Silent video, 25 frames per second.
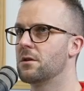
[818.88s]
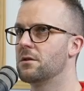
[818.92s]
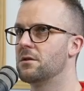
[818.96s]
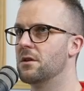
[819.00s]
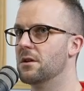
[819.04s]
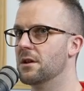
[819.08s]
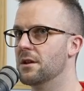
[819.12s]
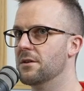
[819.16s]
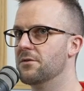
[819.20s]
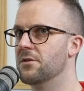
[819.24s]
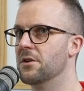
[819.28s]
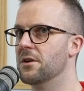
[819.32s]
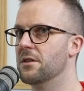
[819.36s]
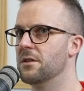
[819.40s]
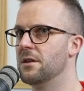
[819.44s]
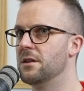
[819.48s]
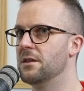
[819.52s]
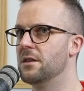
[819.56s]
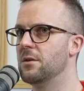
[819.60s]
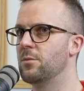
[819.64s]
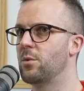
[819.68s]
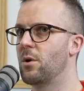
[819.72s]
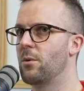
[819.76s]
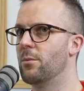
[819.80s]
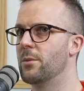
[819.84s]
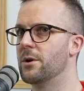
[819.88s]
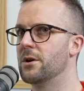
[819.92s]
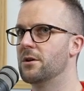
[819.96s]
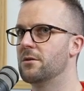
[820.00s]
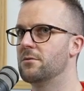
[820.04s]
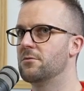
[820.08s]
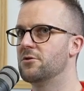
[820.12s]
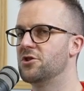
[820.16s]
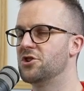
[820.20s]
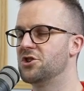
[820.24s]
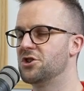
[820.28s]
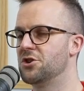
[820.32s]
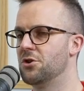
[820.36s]
deliver, then they probably
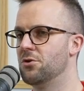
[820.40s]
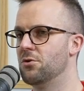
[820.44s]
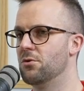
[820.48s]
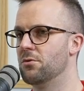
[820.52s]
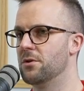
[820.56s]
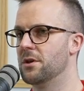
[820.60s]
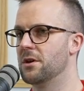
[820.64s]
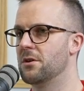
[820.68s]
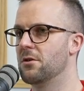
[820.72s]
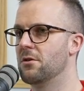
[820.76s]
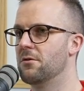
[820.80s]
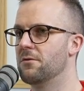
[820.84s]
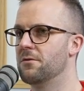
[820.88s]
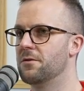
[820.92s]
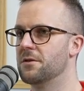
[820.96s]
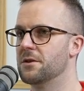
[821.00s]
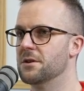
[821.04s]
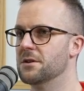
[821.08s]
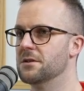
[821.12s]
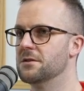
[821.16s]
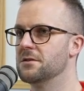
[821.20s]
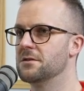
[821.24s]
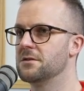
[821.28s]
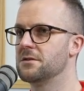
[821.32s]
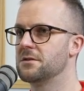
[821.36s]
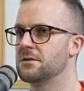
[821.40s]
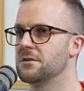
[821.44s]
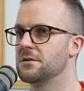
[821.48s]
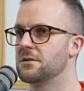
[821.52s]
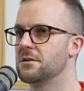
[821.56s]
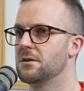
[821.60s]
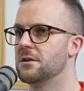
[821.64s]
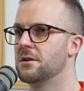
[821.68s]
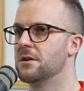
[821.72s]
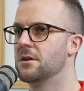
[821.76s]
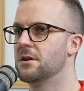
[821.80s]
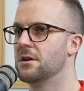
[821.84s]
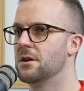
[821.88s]
shoot all their confidence. Yeah.
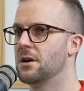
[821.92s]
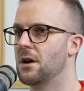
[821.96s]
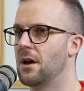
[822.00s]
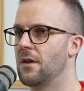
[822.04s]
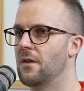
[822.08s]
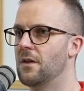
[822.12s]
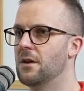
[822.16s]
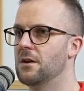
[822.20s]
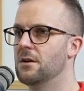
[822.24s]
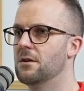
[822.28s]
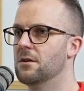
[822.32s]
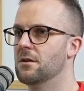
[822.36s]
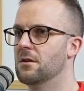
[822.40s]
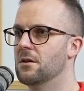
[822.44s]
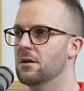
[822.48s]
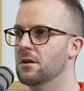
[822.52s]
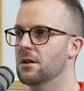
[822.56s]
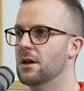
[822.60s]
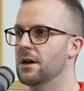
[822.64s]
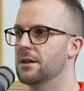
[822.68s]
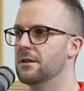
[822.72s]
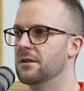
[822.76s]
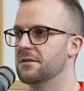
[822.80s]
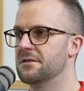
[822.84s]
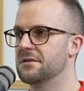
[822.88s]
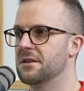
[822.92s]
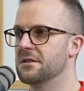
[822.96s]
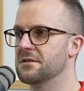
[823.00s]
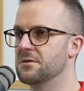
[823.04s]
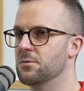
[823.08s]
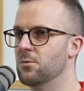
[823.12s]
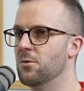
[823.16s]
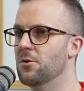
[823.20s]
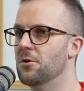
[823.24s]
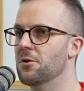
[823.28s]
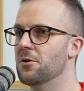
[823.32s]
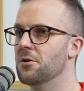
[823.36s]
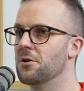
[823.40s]
And then you're like, this
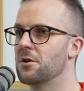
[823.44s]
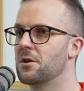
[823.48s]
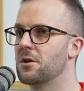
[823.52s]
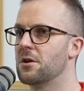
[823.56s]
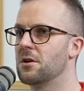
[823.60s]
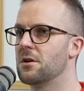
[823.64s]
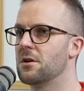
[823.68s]
doesn't work.